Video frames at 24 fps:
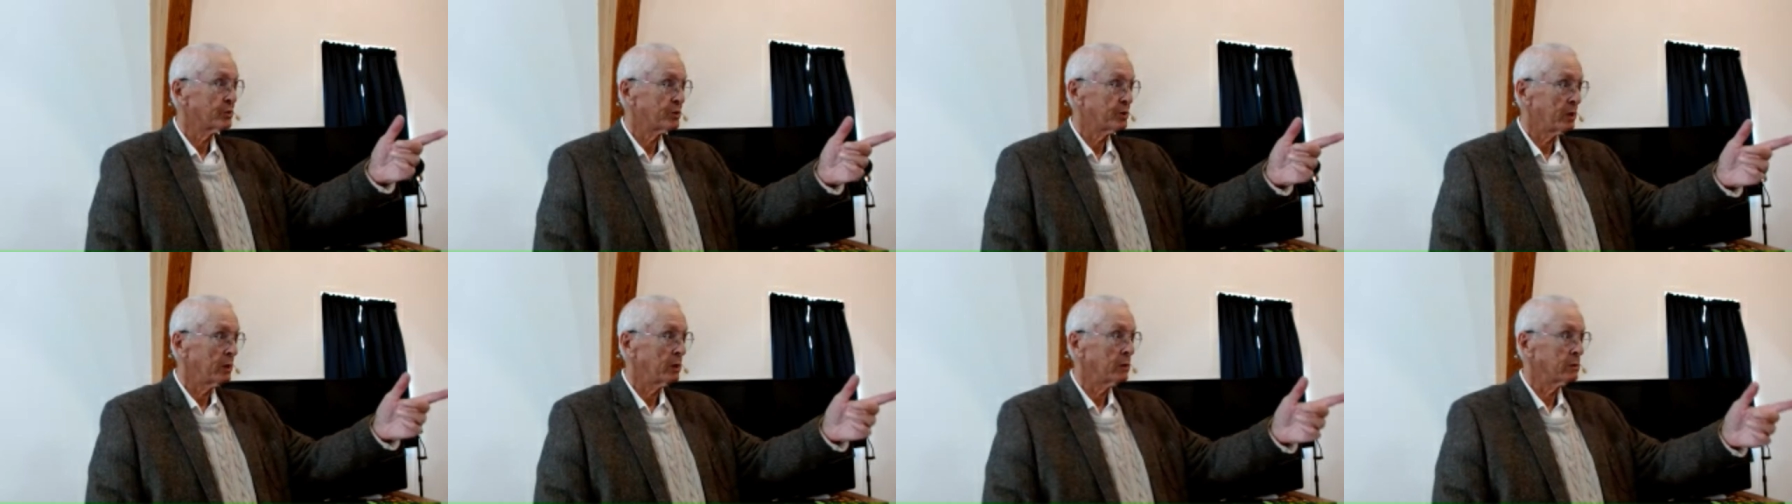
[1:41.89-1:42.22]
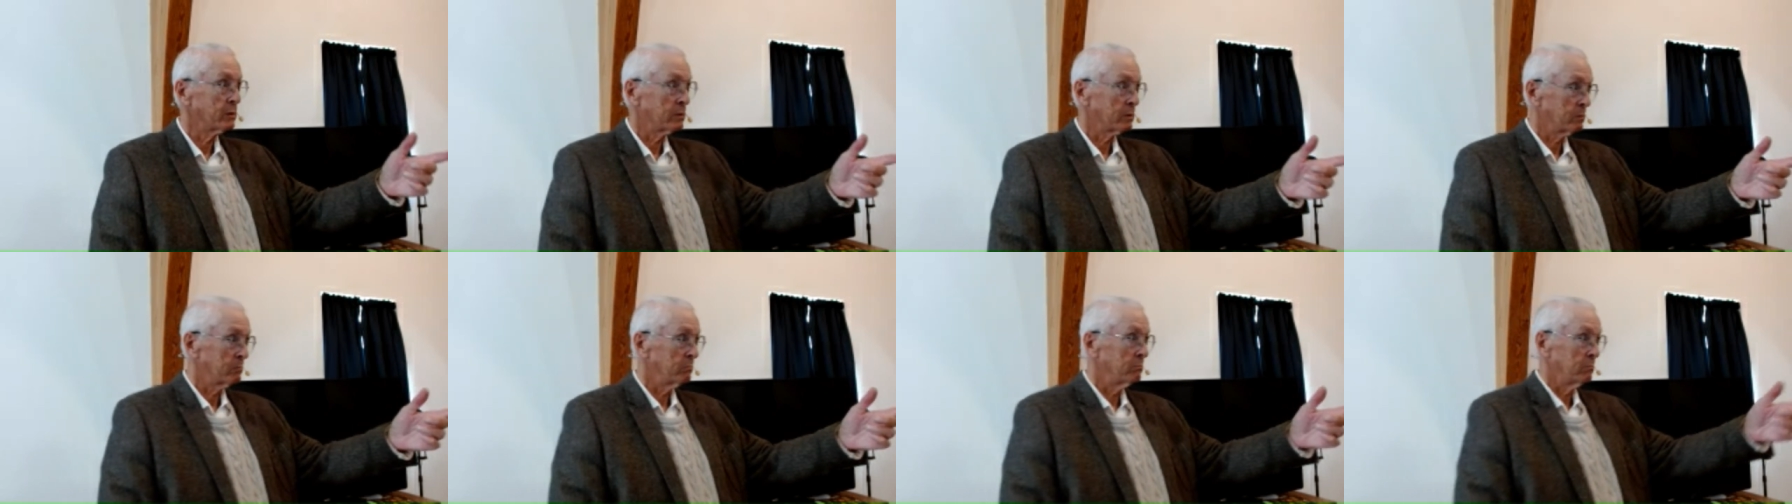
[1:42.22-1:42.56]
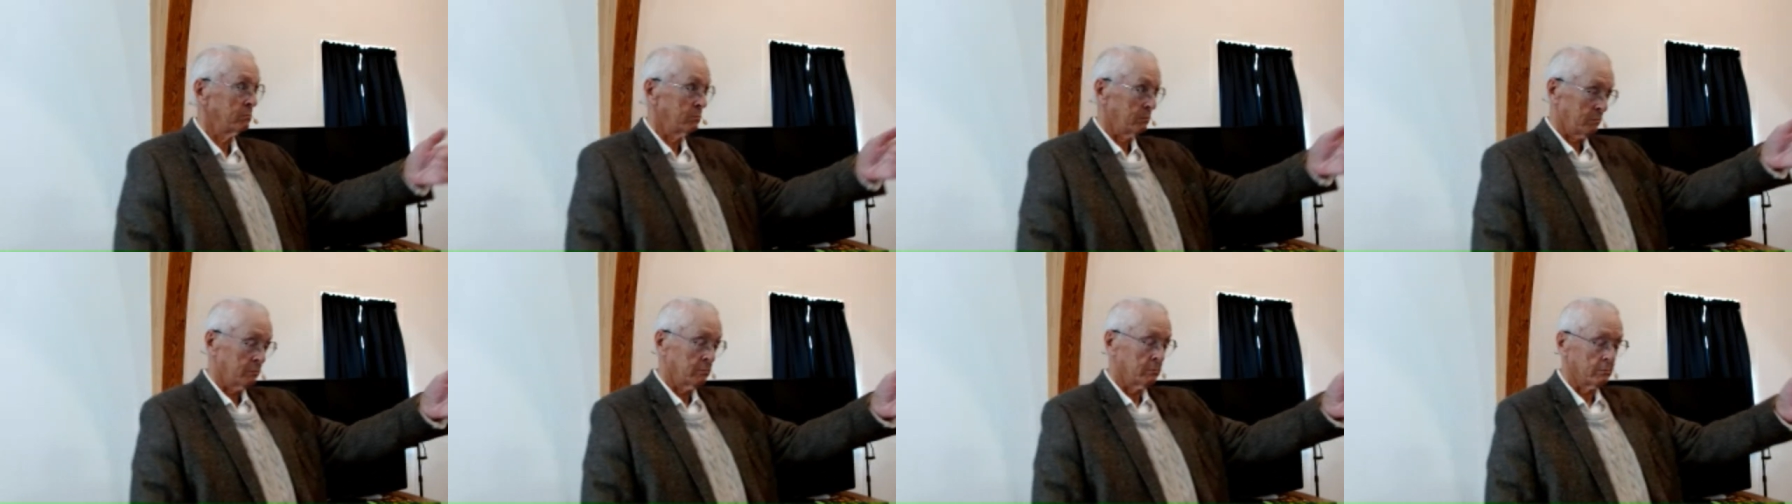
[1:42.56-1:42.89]
things?
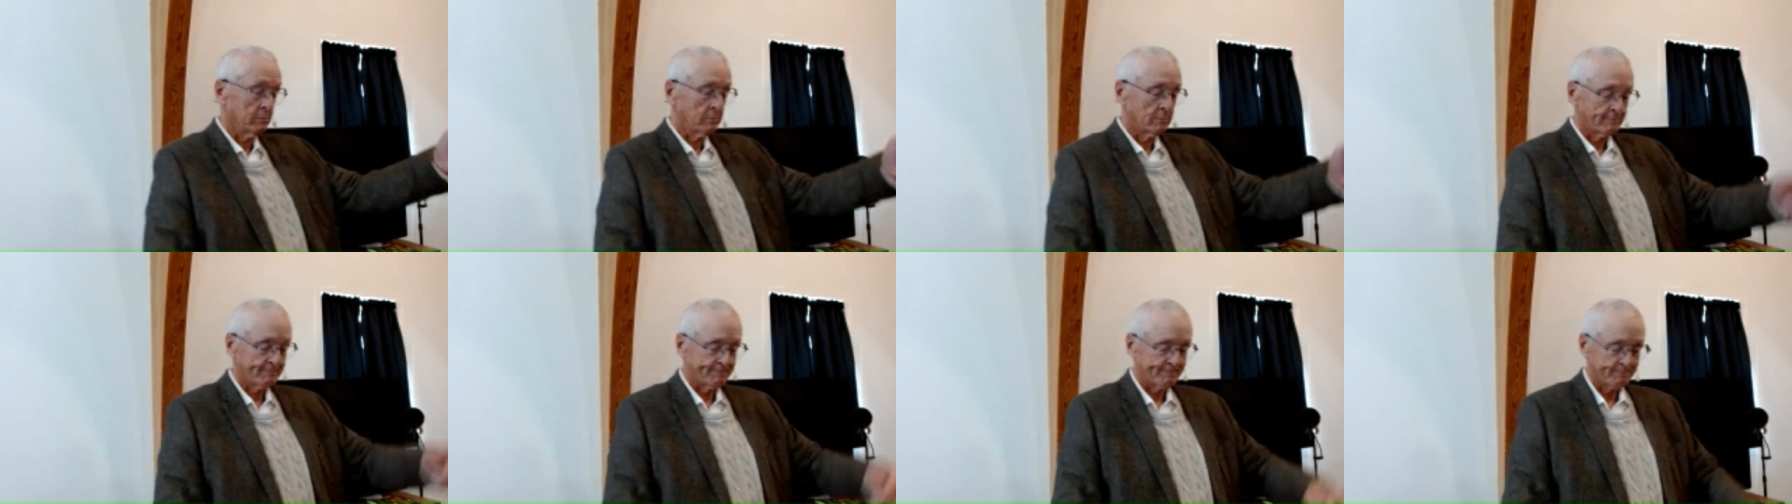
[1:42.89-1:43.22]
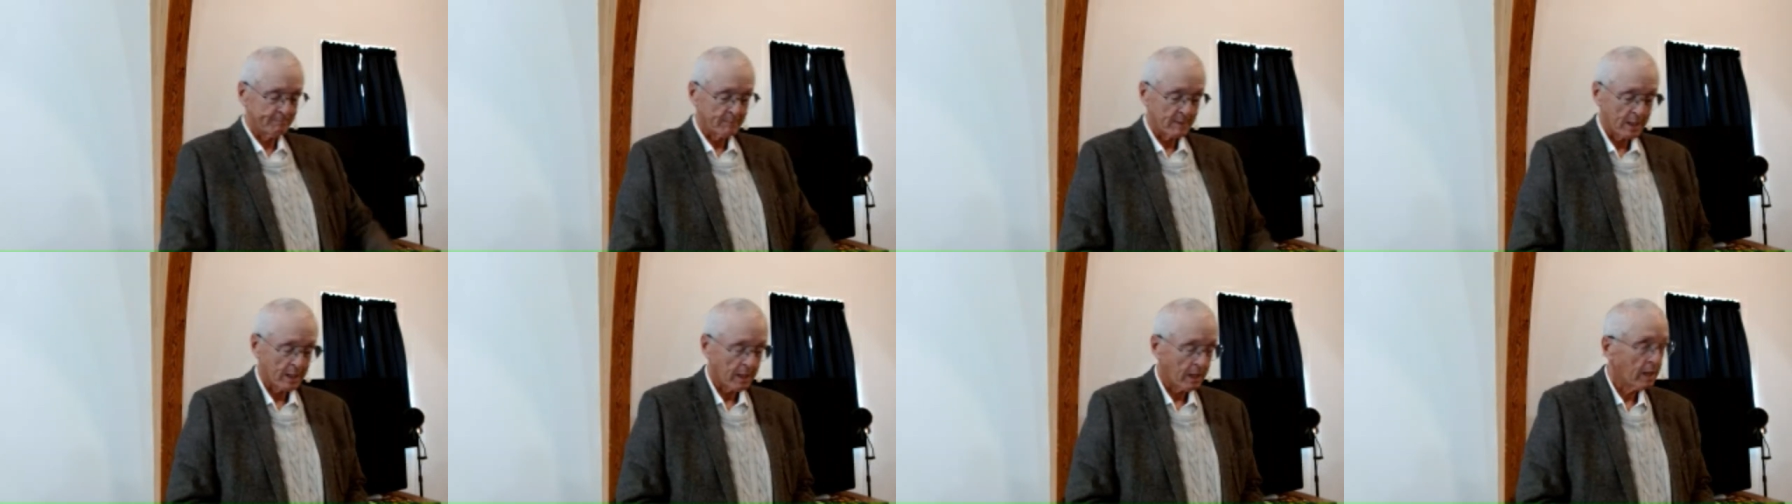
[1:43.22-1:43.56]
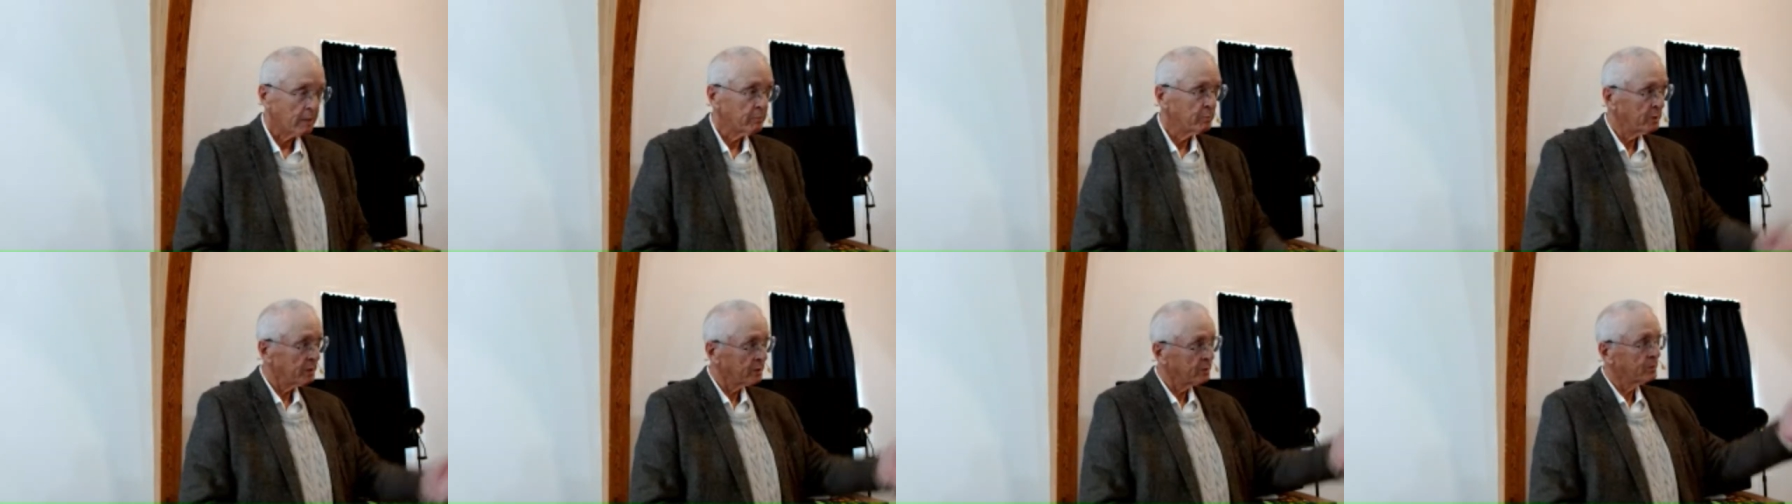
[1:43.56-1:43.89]

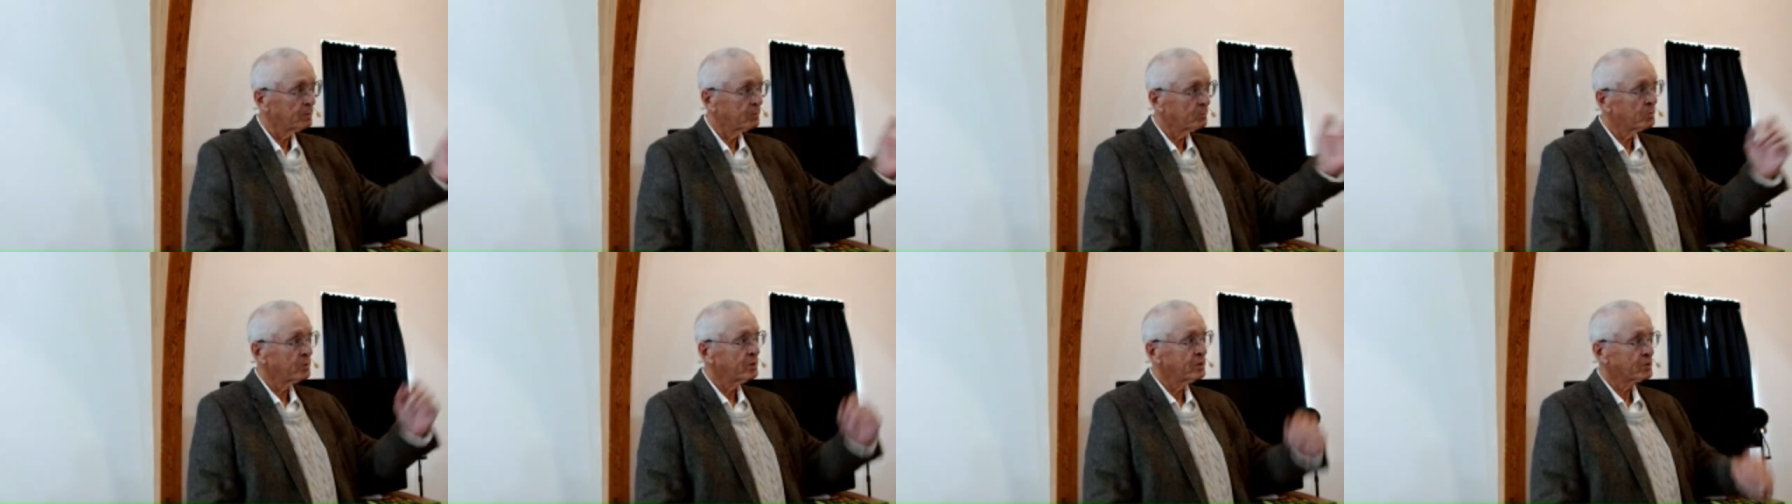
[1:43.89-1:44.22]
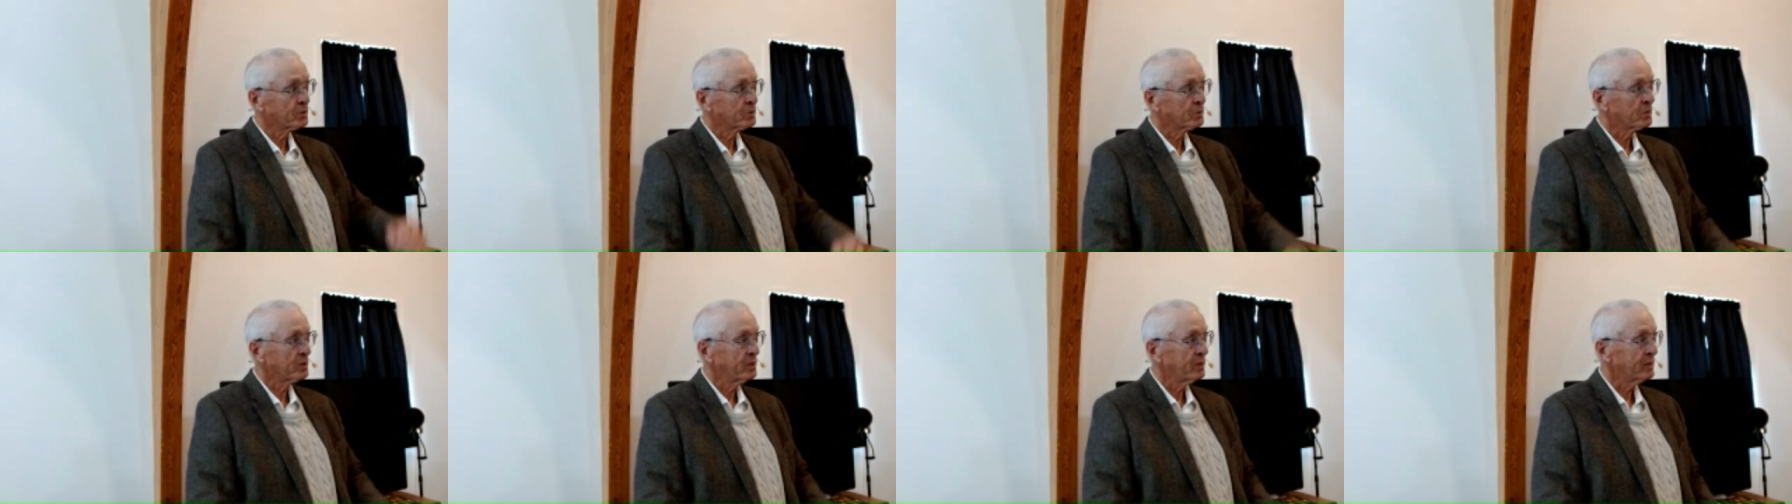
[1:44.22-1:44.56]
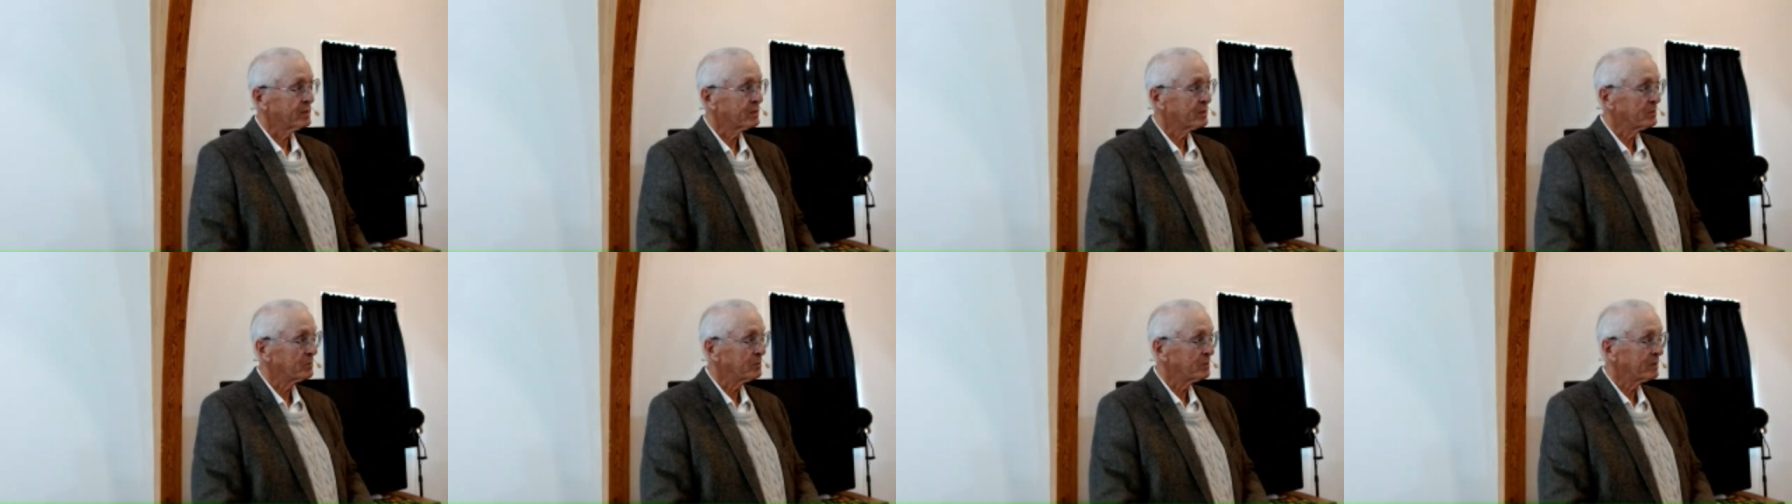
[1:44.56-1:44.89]
I'd be a good preschool
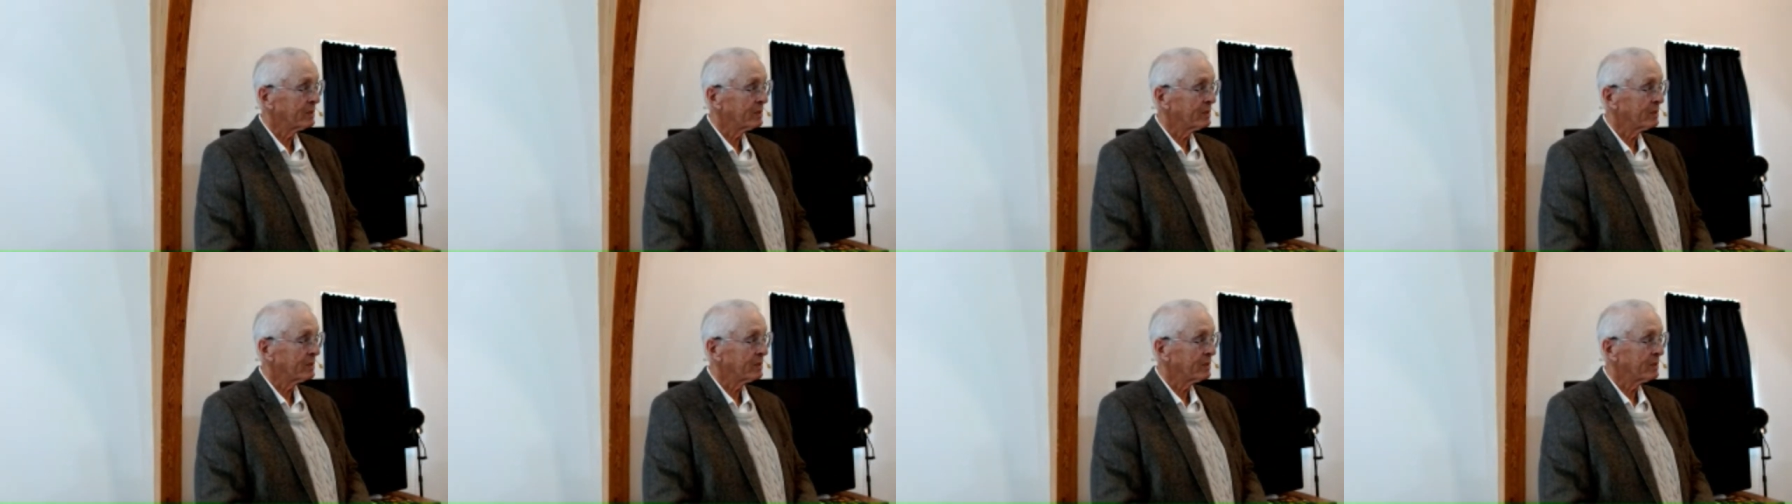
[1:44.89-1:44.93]
teacher.